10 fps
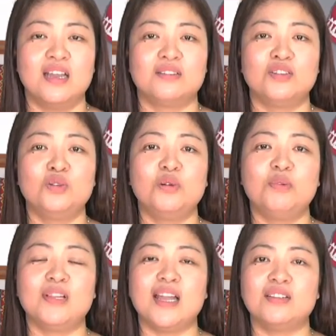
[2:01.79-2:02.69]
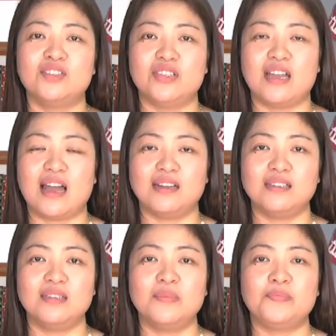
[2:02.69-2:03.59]
Renewable Energy
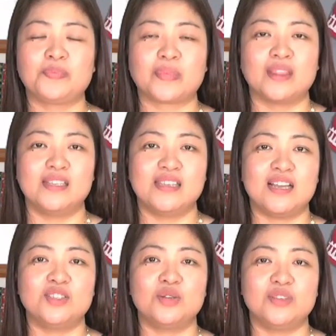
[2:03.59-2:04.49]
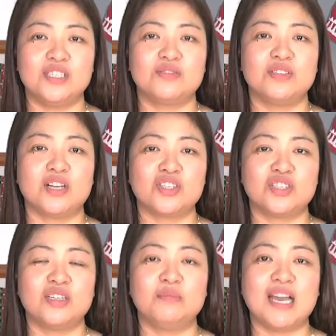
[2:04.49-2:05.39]
Act, Disaster Risk
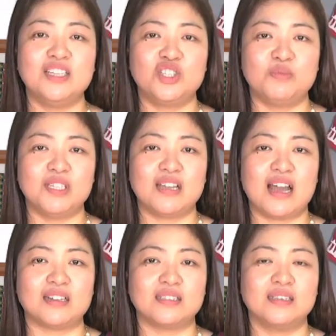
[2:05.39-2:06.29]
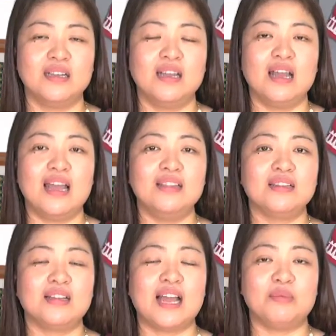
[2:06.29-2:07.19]
Reduction and Management Act, and the
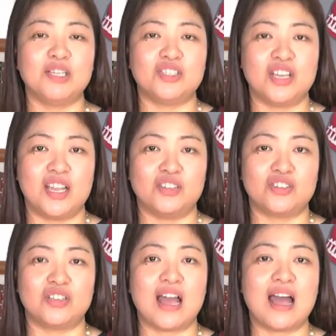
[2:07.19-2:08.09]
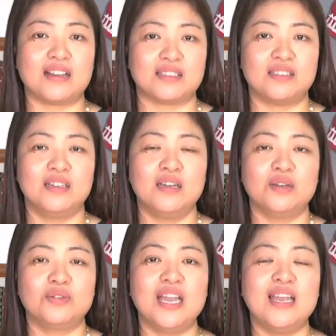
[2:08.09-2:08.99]
Climate Change Act,
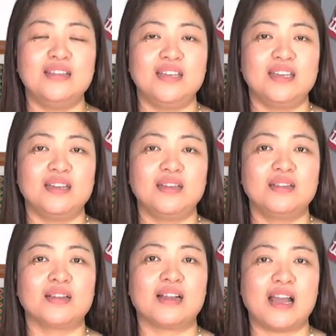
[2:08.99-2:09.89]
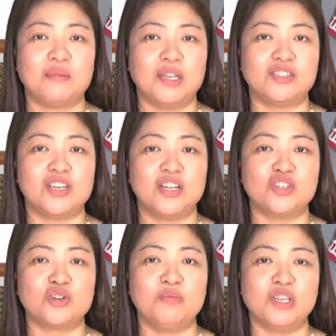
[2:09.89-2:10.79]
creating the Climate
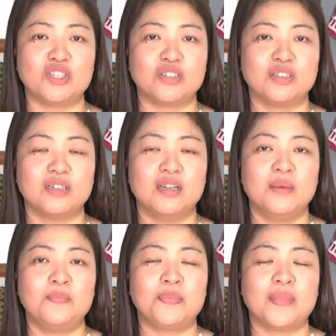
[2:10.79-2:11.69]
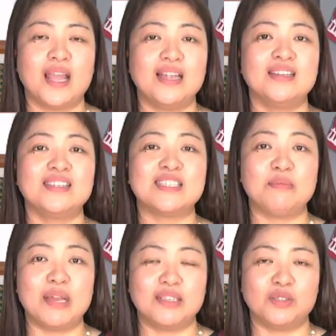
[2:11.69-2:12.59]
Change Commission and its
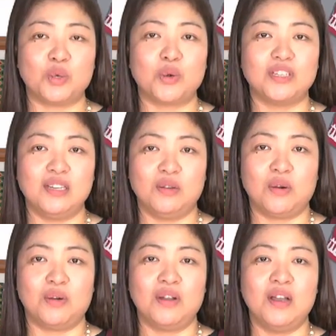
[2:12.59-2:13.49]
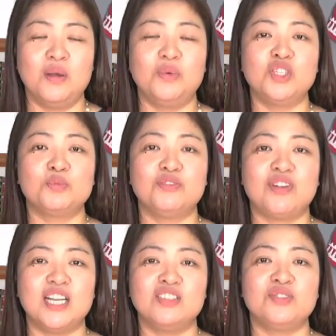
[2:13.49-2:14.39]
amendatory law, which
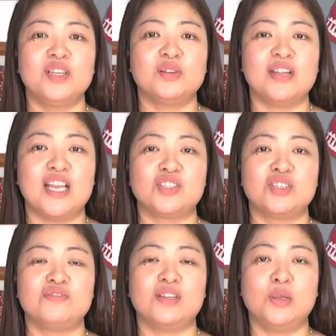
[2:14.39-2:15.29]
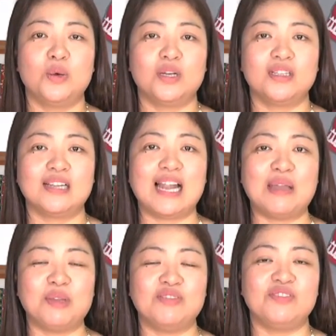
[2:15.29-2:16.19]
provides for the creation of a local
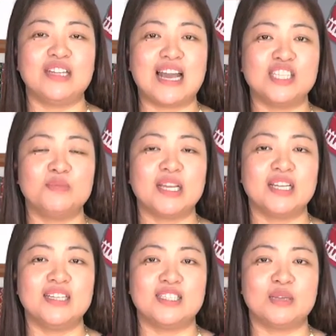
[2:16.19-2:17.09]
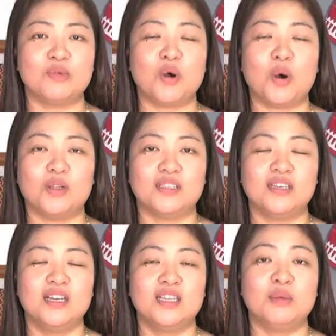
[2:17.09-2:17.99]
climate finance mechanism called
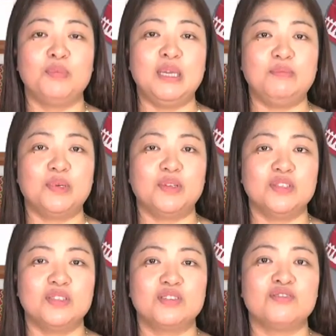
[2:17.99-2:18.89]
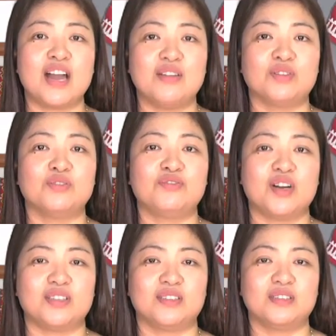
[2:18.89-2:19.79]
the People's Survival
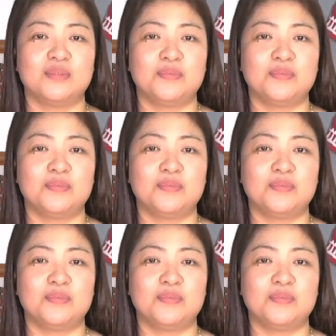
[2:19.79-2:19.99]
Fund.